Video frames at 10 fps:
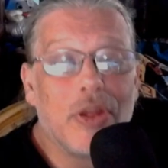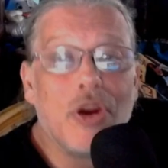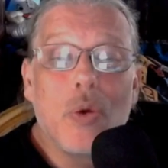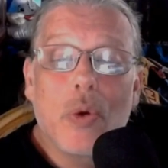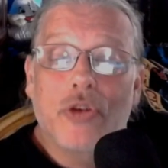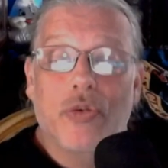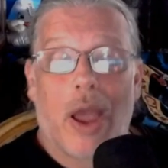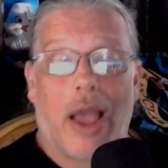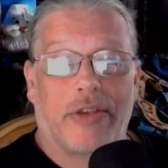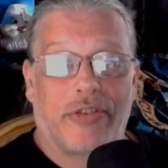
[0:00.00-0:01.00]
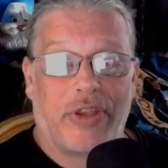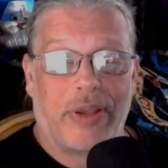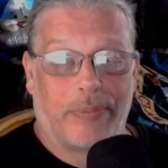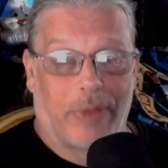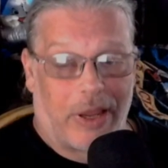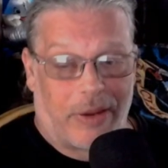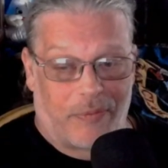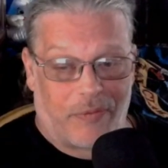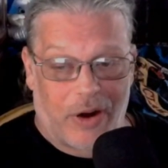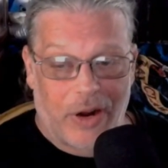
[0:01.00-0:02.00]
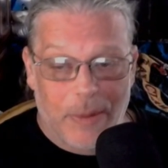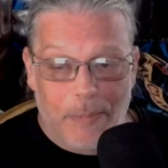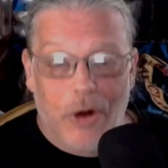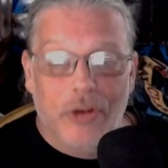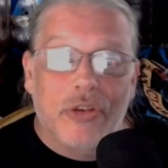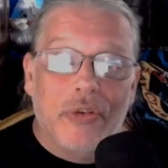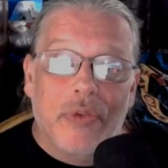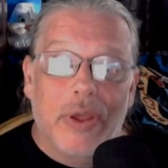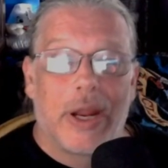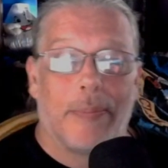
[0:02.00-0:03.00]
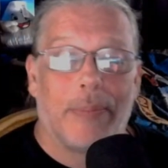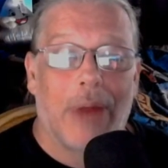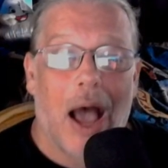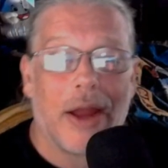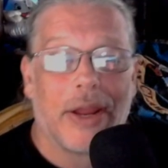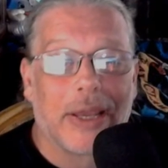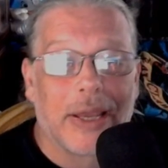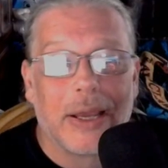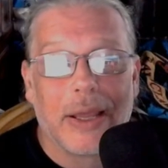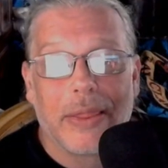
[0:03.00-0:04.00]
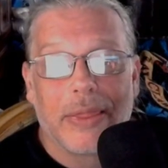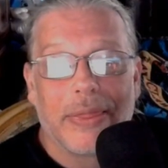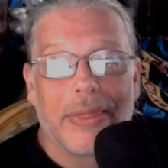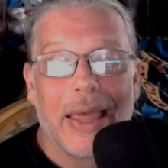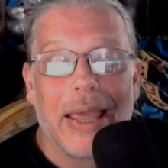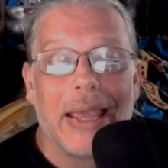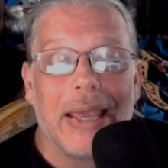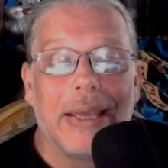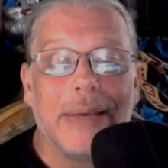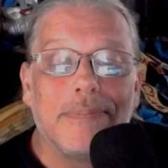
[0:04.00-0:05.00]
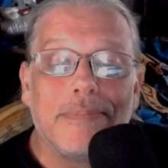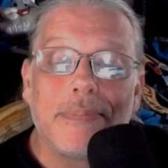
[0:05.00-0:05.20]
newer tracks seem like very immersive and hypnotic. They